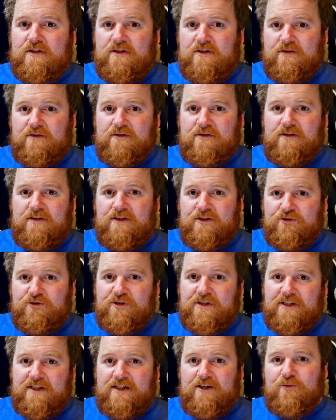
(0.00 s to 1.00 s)
So the other
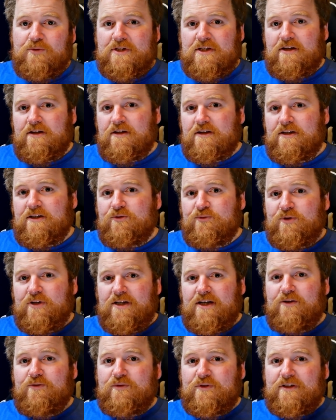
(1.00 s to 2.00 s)
day I was talking to an
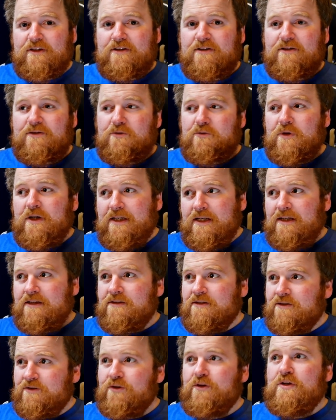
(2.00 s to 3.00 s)
accountant who I
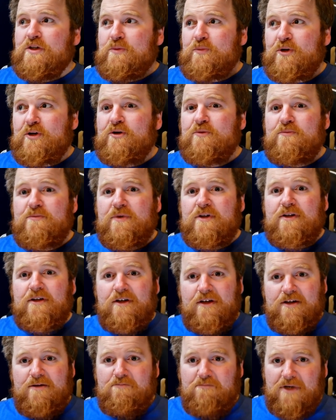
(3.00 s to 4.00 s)
guess is going to become
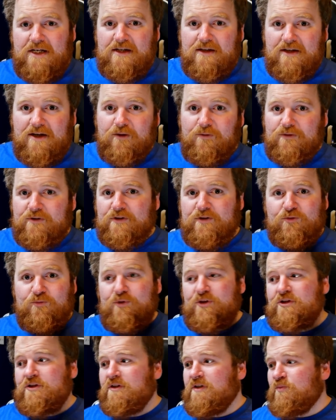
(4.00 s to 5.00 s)
my accountant,
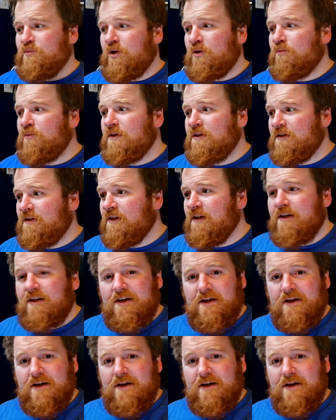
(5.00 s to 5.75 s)
which is probably